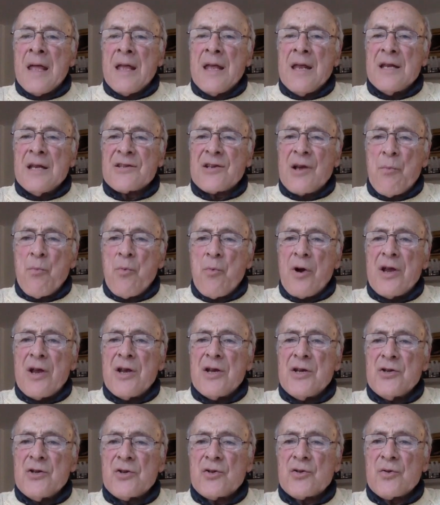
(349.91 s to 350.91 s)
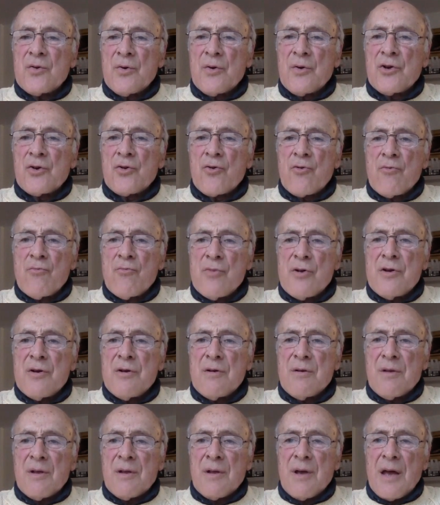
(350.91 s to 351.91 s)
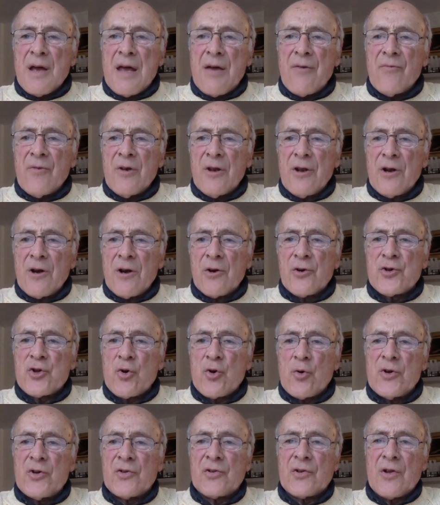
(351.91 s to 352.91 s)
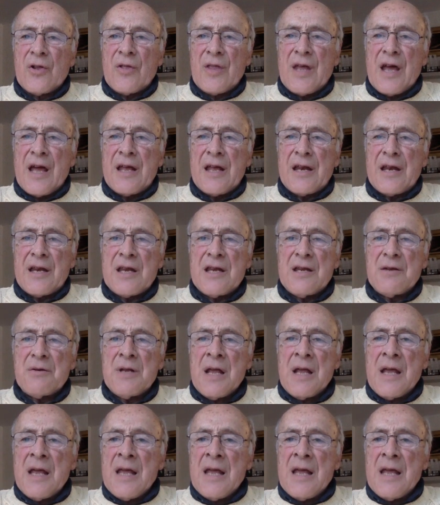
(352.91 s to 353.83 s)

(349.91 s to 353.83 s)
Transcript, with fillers: In some ways, Truman had little choice on that. He,